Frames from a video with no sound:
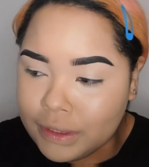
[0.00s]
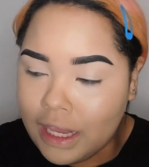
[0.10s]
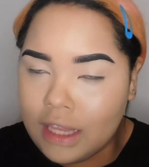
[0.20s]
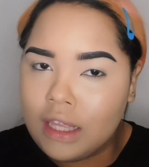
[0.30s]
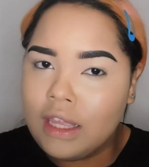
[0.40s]

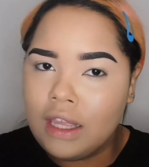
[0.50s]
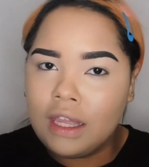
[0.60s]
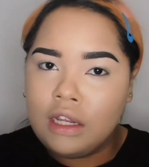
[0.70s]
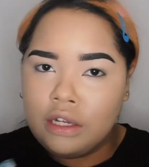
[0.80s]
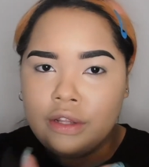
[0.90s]

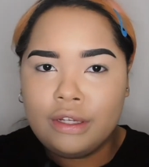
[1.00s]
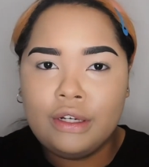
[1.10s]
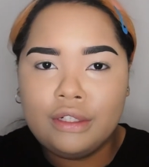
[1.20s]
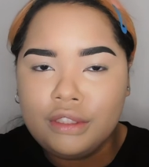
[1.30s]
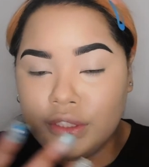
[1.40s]
taking
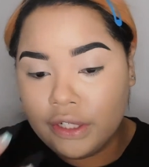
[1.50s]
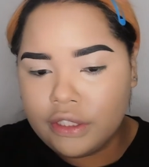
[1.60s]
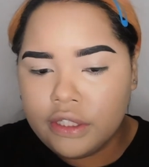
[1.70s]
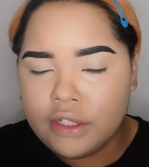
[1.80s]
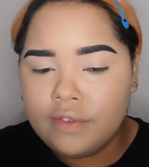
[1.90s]
another
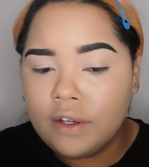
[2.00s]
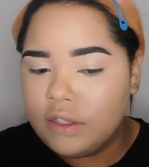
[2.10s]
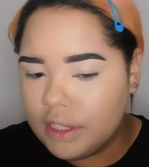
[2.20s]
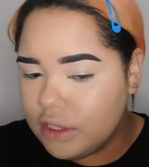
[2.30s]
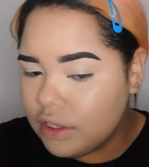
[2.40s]
darker
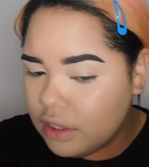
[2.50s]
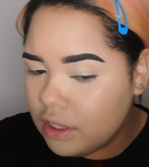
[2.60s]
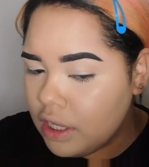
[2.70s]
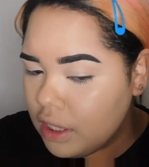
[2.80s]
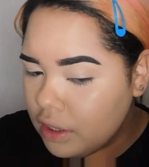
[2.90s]

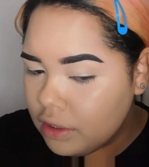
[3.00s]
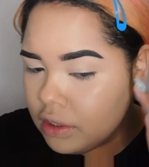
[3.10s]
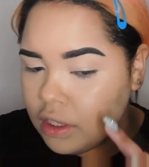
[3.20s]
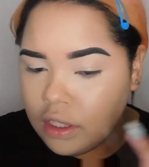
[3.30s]
foundation and